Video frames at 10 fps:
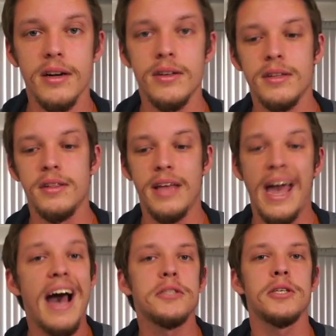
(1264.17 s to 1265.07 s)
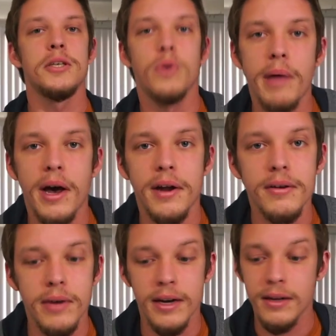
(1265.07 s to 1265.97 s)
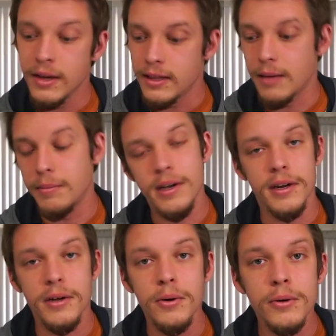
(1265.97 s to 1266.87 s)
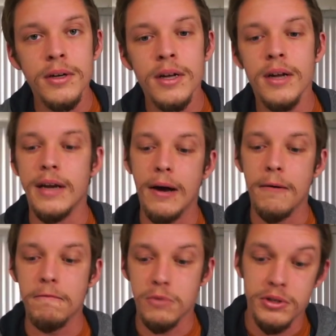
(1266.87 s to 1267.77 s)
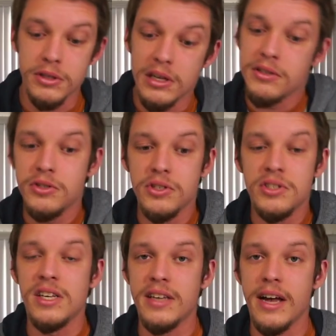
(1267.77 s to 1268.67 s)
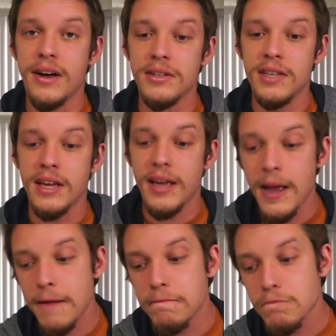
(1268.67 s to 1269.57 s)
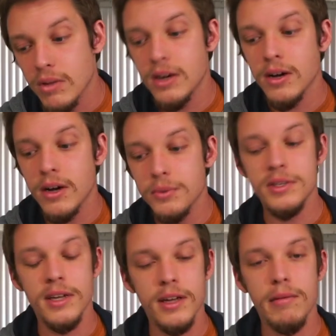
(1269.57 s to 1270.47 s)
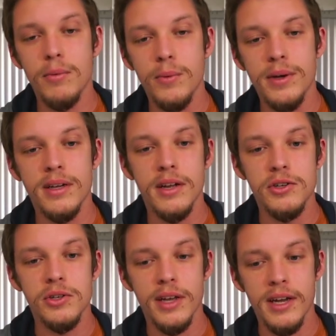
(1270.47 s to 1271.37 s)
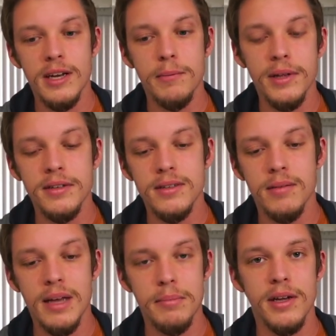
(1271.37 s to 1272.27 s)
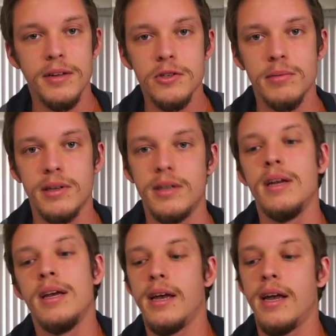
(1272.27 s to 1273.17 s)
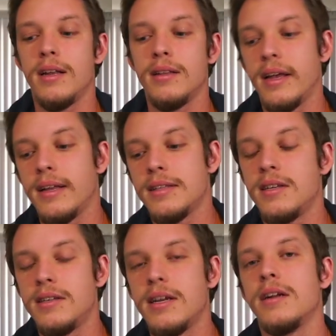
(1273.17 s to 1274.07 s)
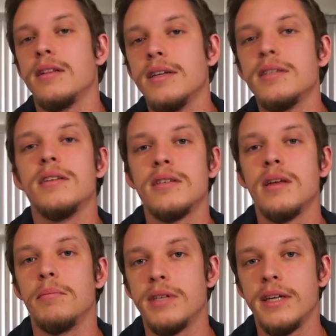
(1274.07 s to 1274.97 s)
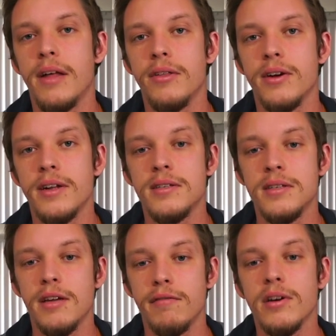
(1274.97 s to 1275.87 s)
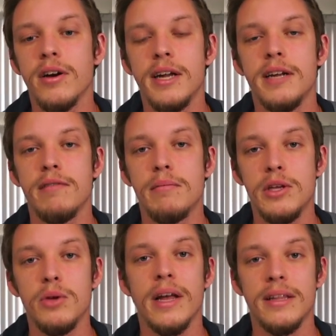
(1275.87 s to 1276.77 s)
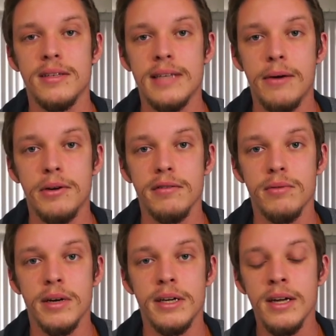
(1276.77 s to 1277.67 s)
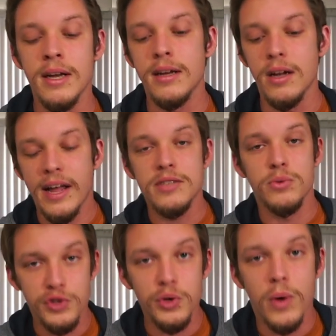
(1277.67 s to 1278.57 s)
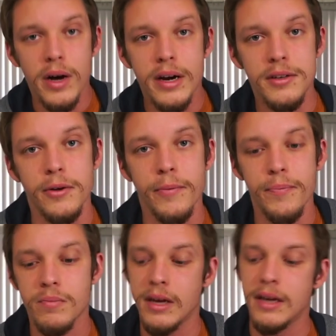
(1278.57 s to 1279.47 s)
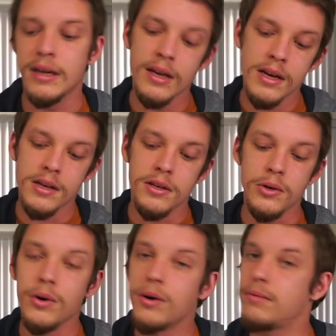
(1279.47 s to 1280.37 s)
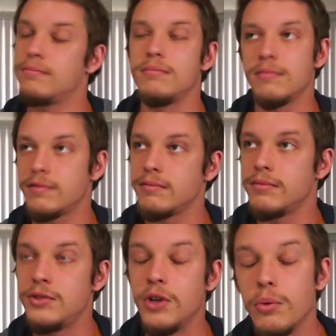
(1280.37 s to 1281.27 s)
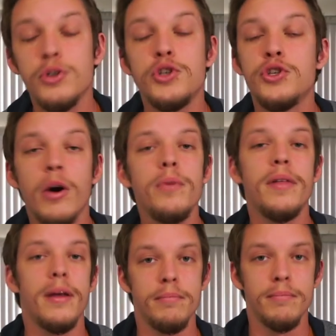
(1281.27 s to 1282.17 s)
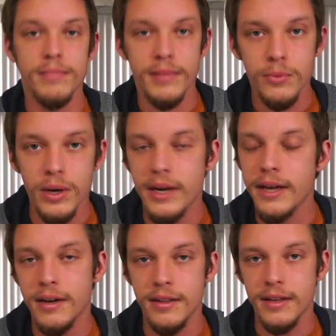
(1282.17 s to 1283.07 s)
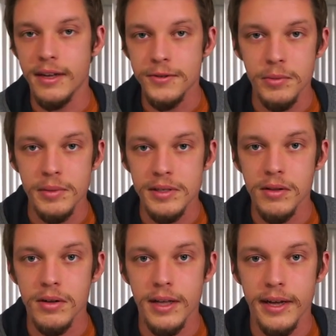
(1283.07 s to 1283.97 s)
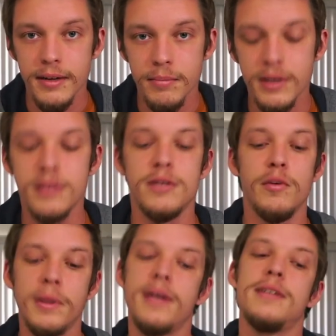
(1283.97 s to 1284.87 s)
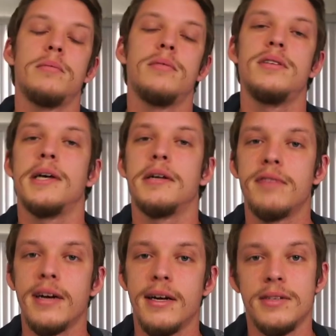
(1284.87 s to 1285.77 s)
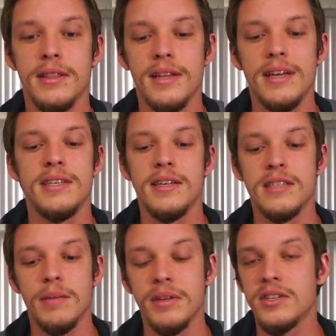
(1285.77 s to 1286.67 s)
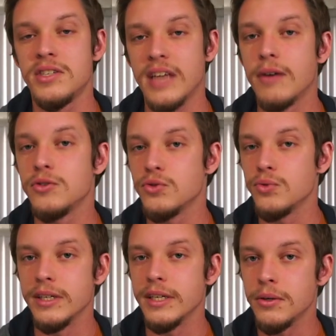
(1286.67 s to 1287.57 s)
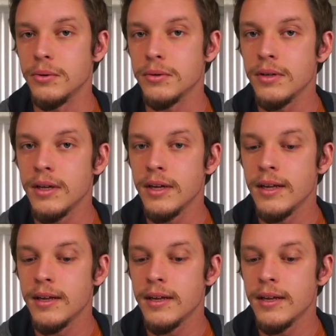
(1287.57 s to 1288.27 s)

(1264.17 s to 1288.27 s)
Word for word: file and then they ask you about it, right? That'd be kind of cool. Now, you can also just sit down and say, hey, you know, I was thinking maybe we could get you like into playing some type of instrument and like let's sit down and listen to some together and see if there are any of them that you like the sound of, right? Now, that's what you want to do, okay? You don't show them what any of the instruments look like. Because if you play some of these sound files and they say something sounds really cool,